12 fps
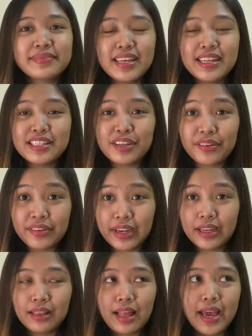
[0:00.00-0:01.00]
It's a
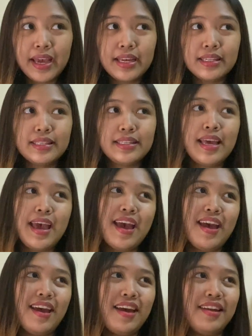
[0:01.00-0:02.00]
ring light,
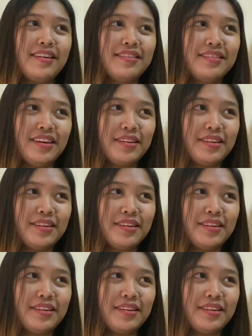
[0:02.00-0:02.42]
and